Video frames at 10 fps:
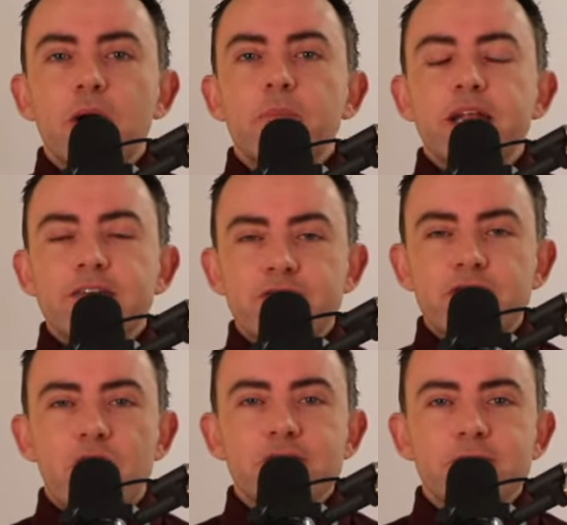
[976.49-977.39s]
But if
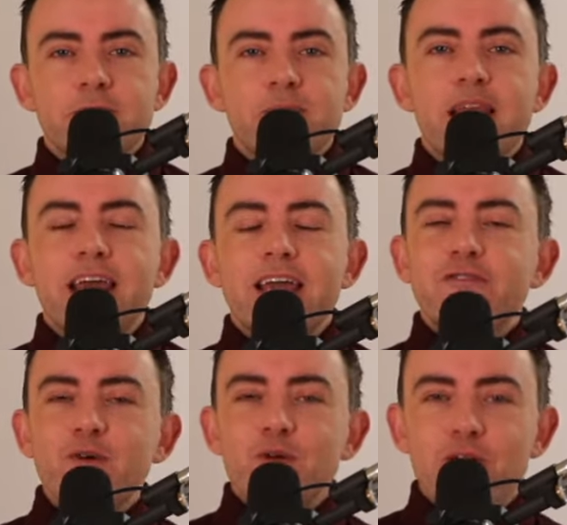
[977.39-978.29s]
not, if
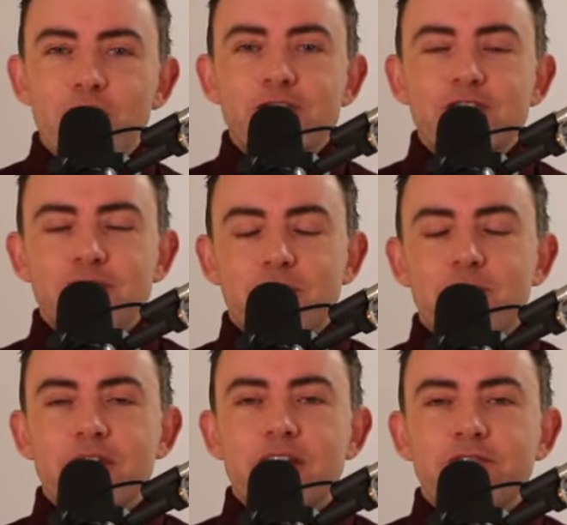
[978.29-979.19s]
you learn
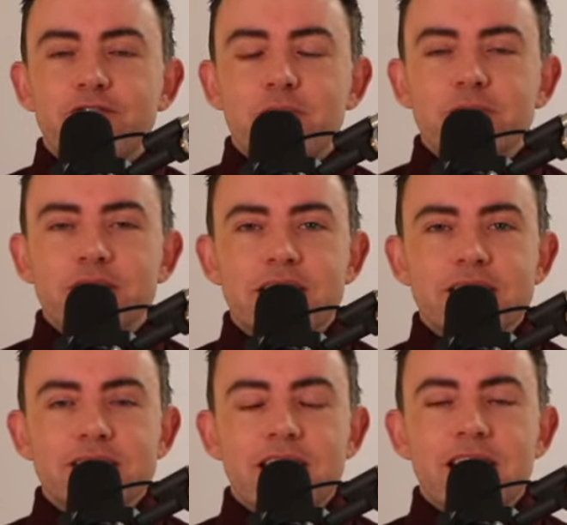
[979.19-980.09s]
something from
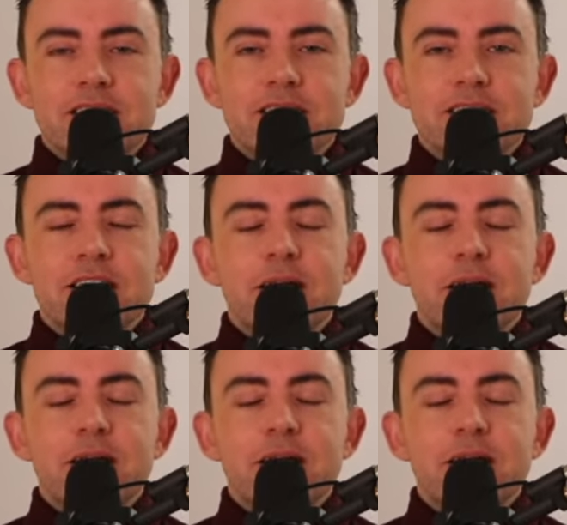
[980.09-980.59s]
today's class,